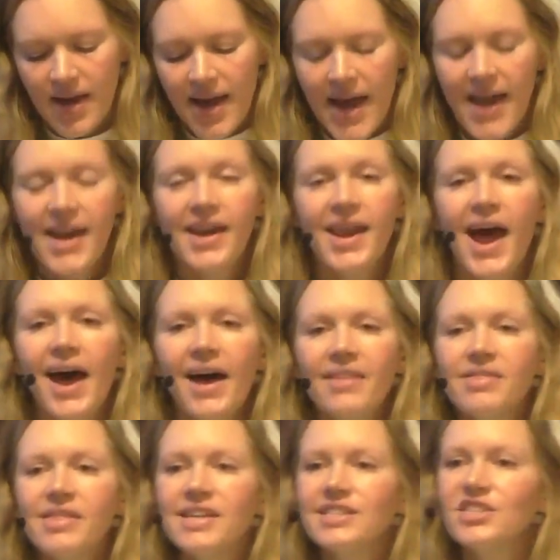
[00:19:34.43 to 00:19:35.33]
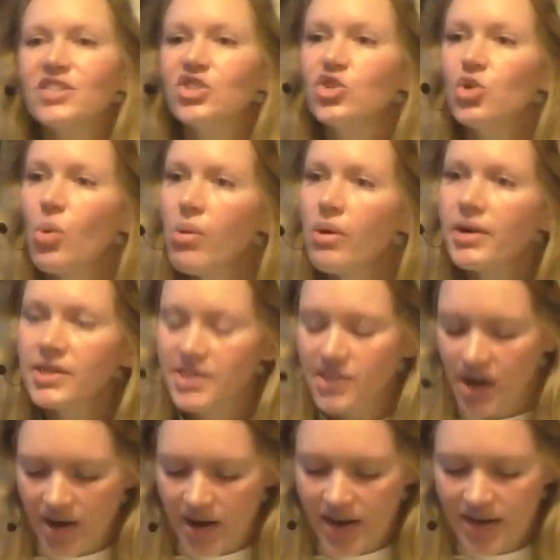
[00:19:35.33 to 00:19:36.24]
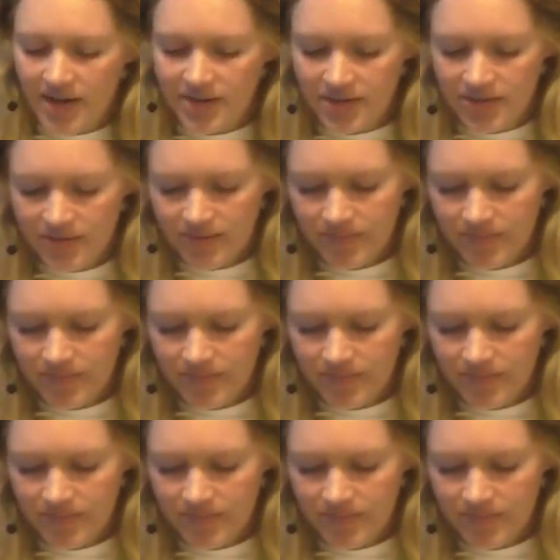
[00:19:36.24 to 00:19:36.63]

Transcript: And it had these doors on it,